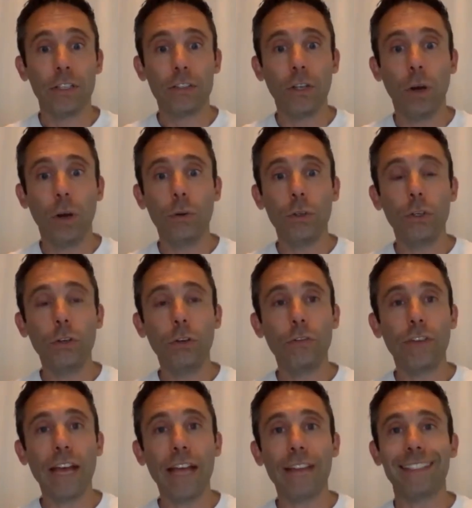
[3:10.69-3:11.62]
So
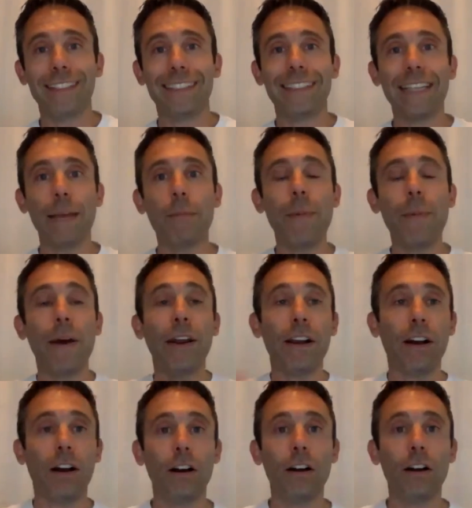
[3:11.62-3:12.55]
you've got the same amount
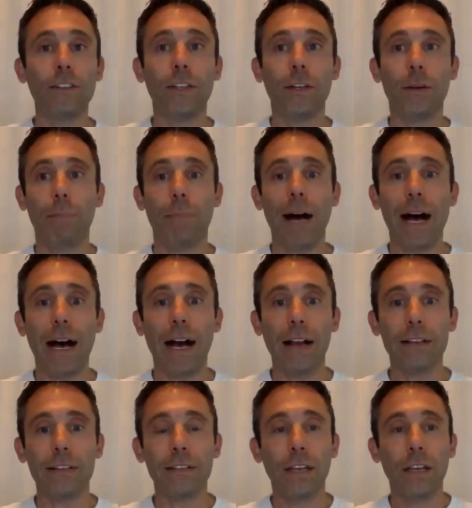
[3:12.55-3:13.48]
of cards in a
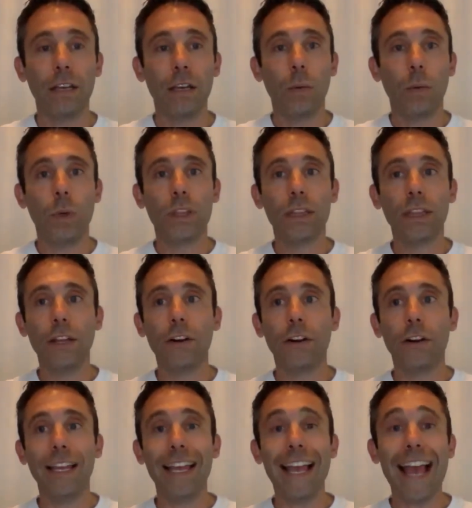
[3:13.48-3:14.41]
box with
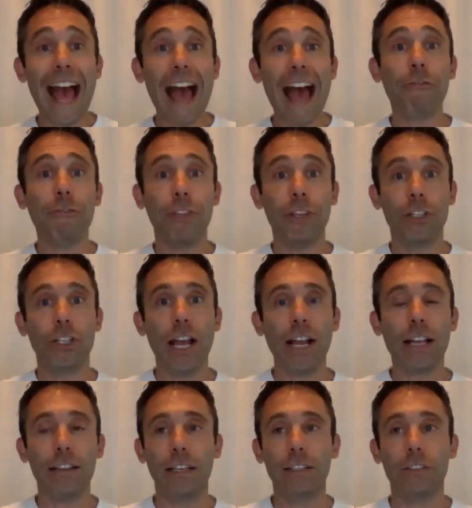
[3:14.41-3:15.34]
literally half the
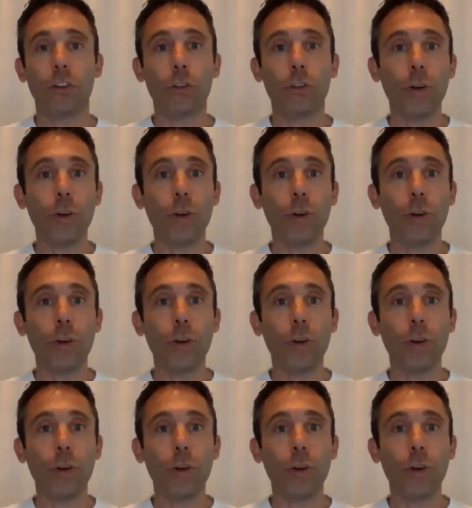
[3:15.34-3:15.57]
checklist.